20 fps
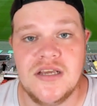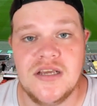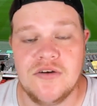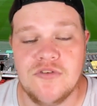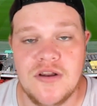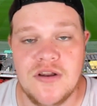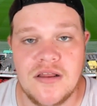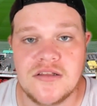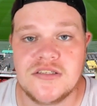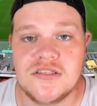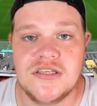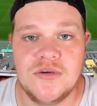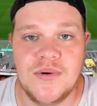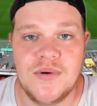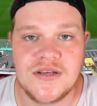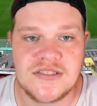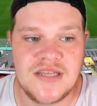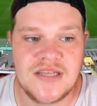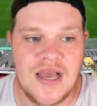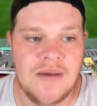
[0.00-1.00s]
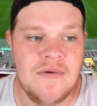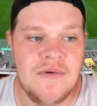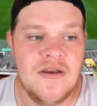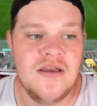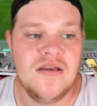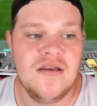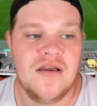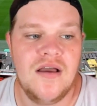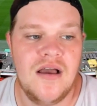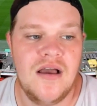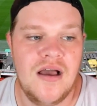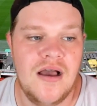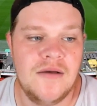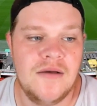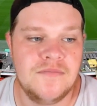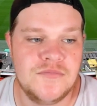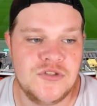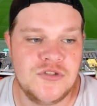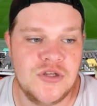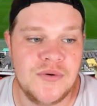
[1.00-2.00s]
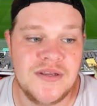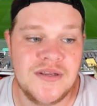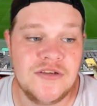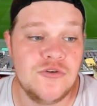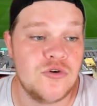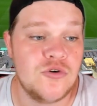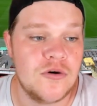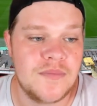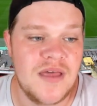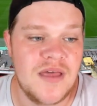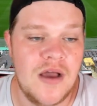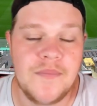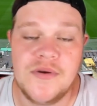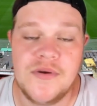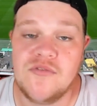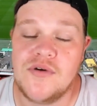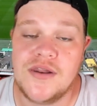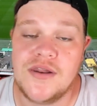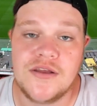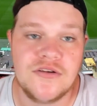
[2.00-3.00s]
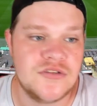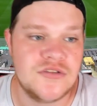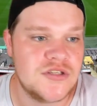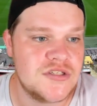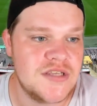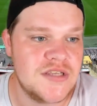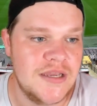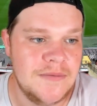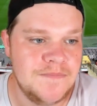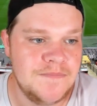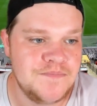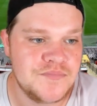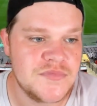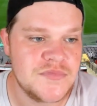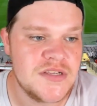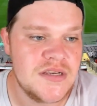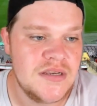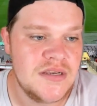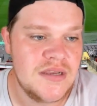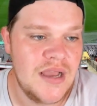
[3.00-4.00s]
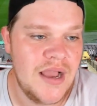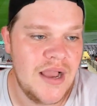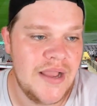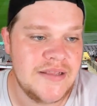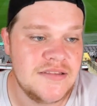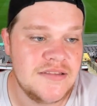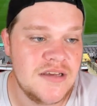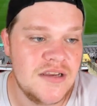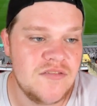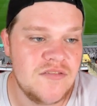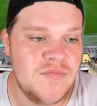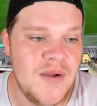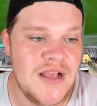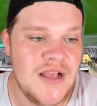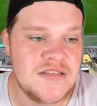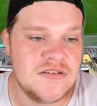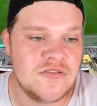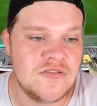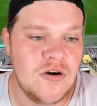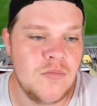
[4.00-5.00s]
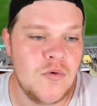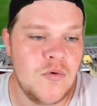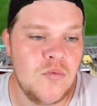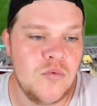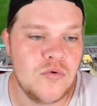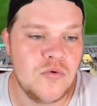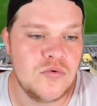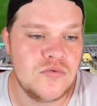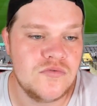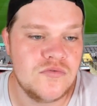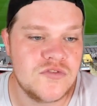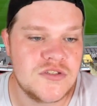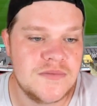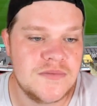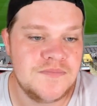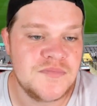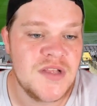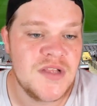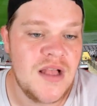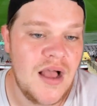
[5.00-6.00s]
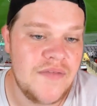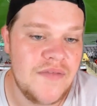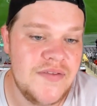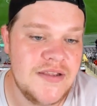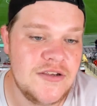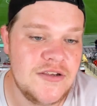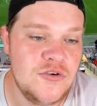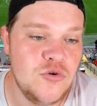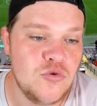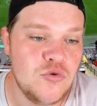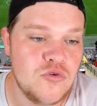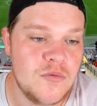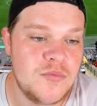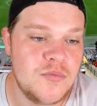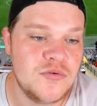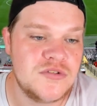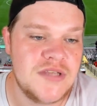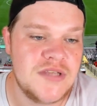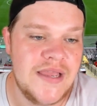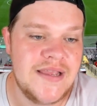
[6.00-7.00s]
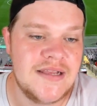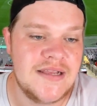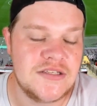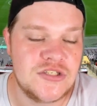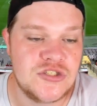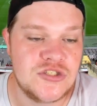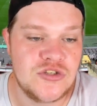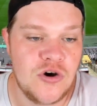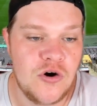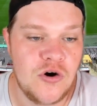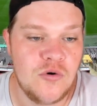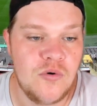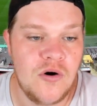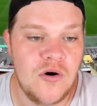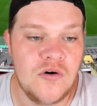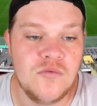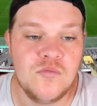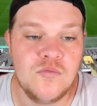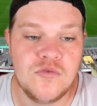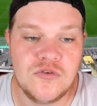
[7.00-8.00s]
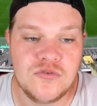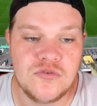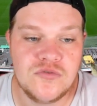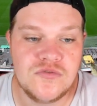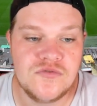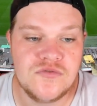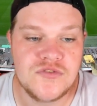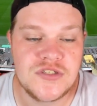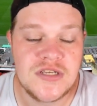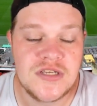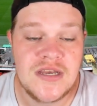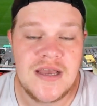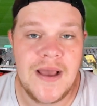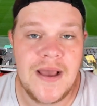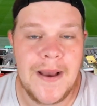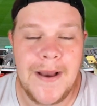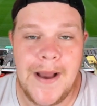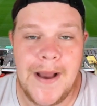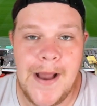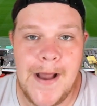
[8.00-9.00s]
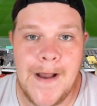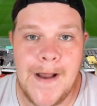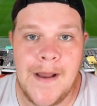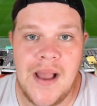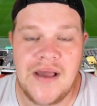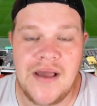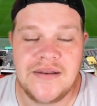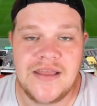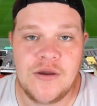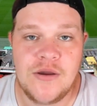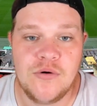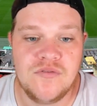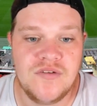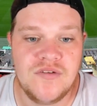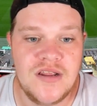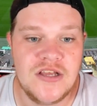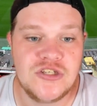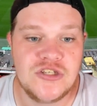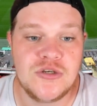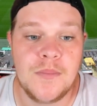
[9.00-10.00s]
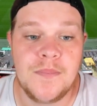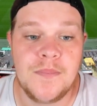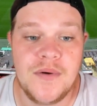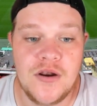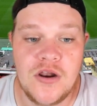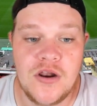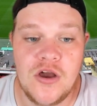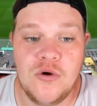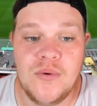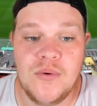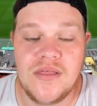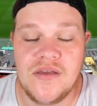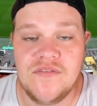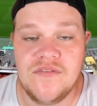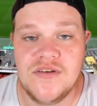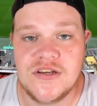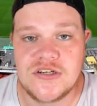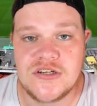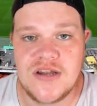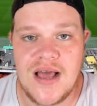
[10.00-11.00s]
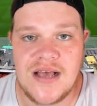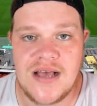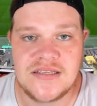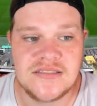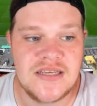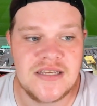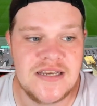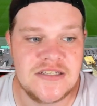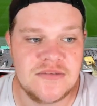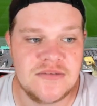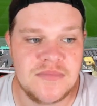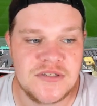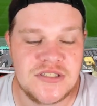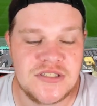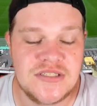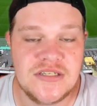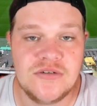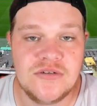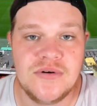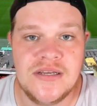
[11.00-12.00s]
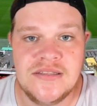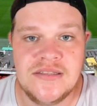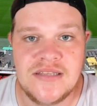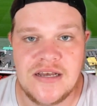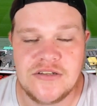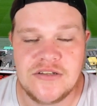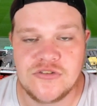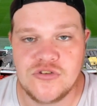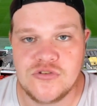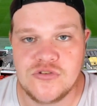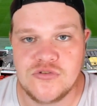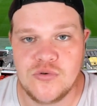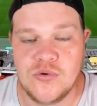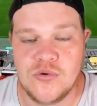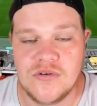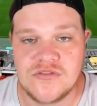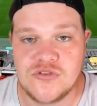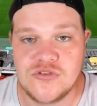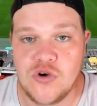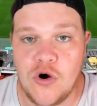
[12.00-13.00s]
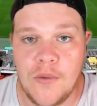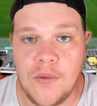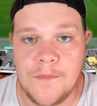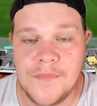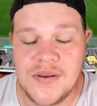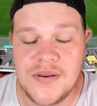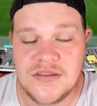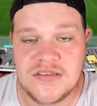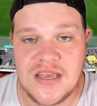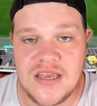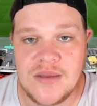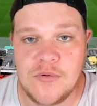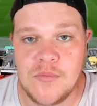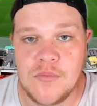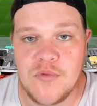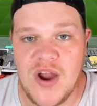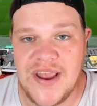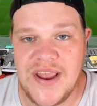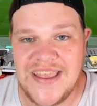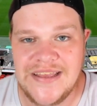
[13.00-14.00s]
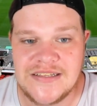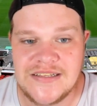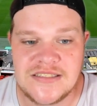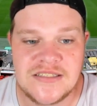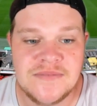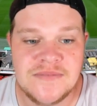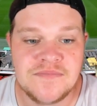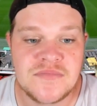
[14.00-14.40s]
I really like to see West Ham, in Europe. That would be really good to see. In ninth place, I've gone with Wolves. I think Europe will take its toll on Wolves, and they will finish below where they finished last season, but still in that sort of top mid-table bracket.